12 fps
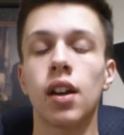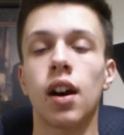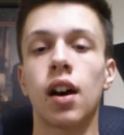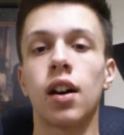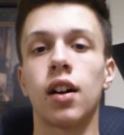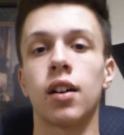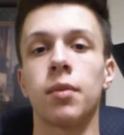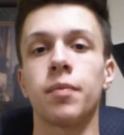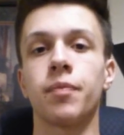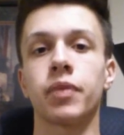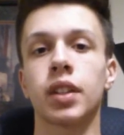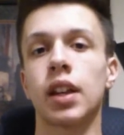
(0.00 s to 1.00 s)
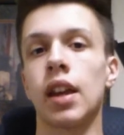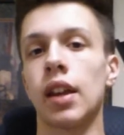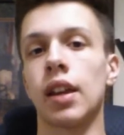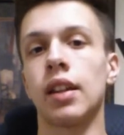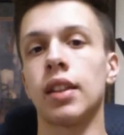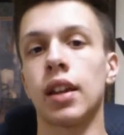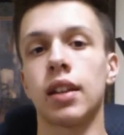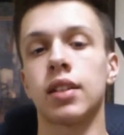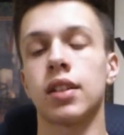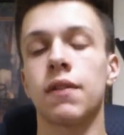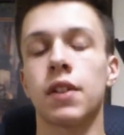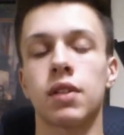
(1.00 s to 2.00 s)
And then on the
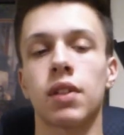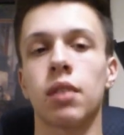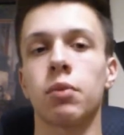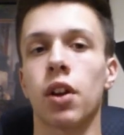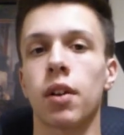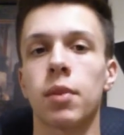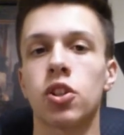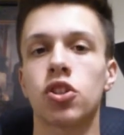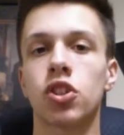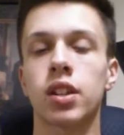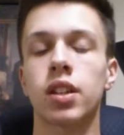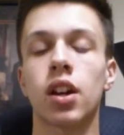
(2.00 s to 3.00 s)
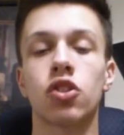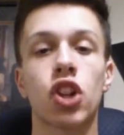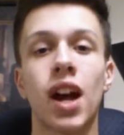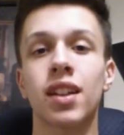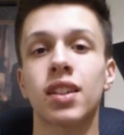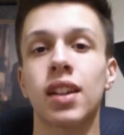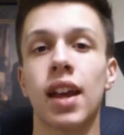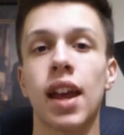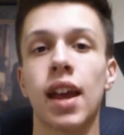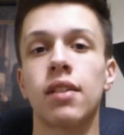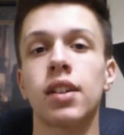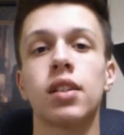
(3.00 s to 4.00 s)
defensive line, we already mentioned Chase Young, Jonathan
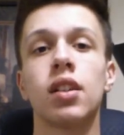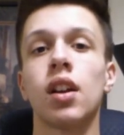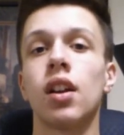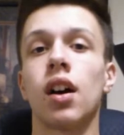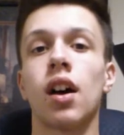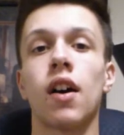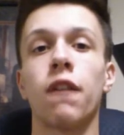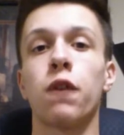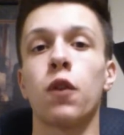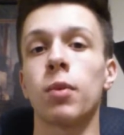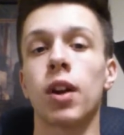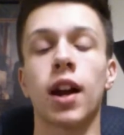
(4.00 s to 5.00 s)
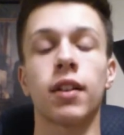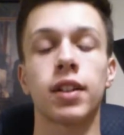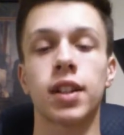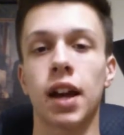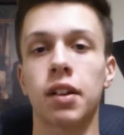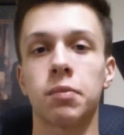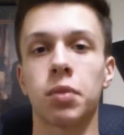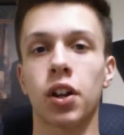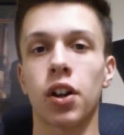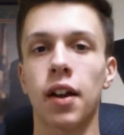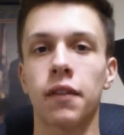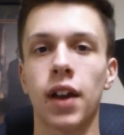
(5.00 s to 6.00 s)
Allen, former highly touted
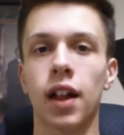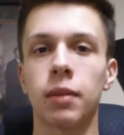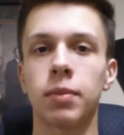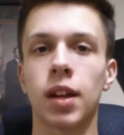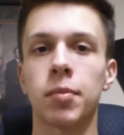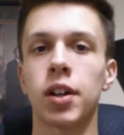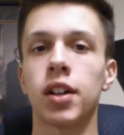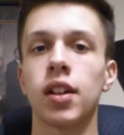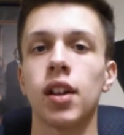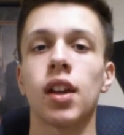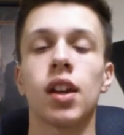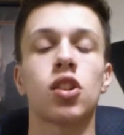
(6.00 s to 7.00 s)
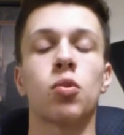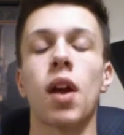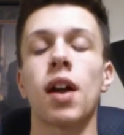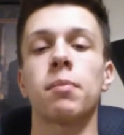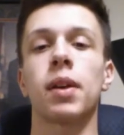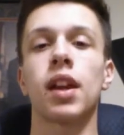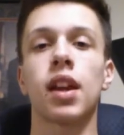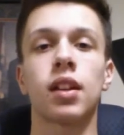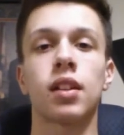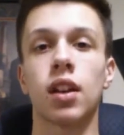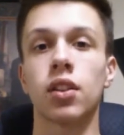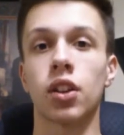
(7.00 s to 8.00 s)
player out of Alabama, and Daron Payne,
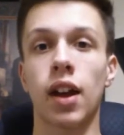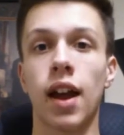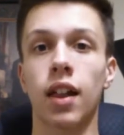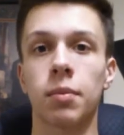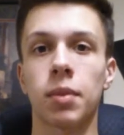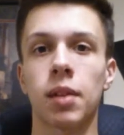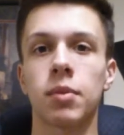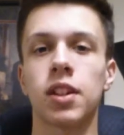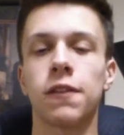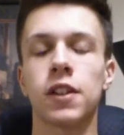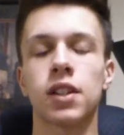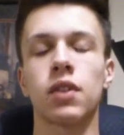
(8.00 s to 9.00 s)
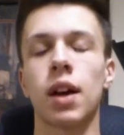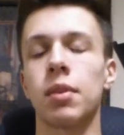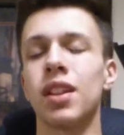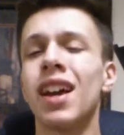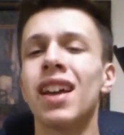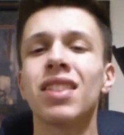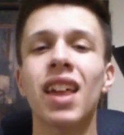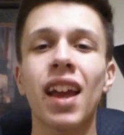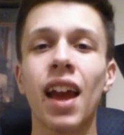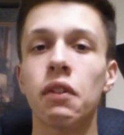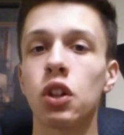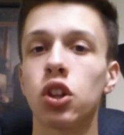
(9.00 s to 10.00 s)
another Alabama defensive lineman. They
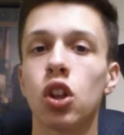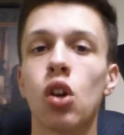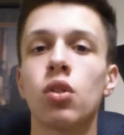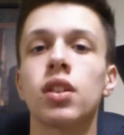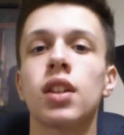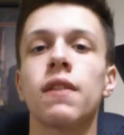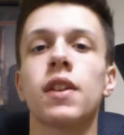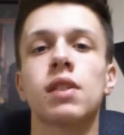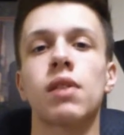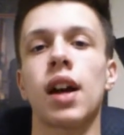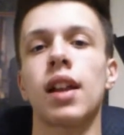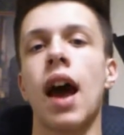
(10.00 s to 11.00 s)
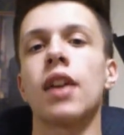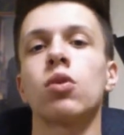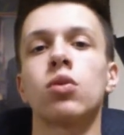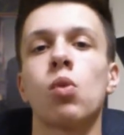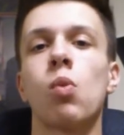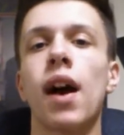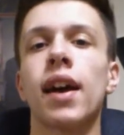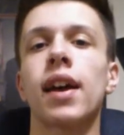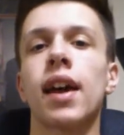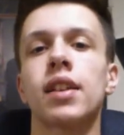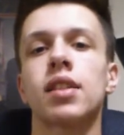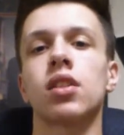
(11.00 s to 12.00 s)
have a loaded defensive line. I don't know why it
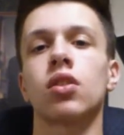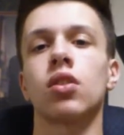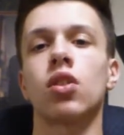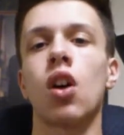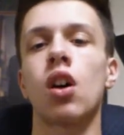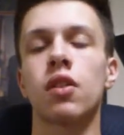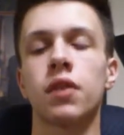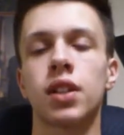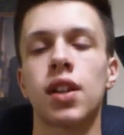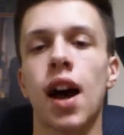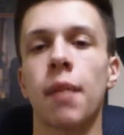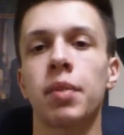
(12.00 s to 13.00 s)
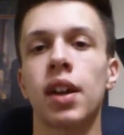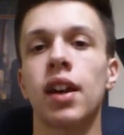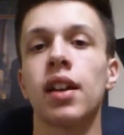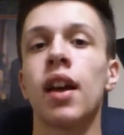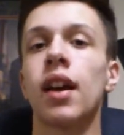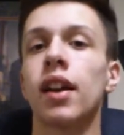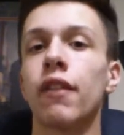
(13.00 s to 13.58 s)
hasn't gone over the top yet.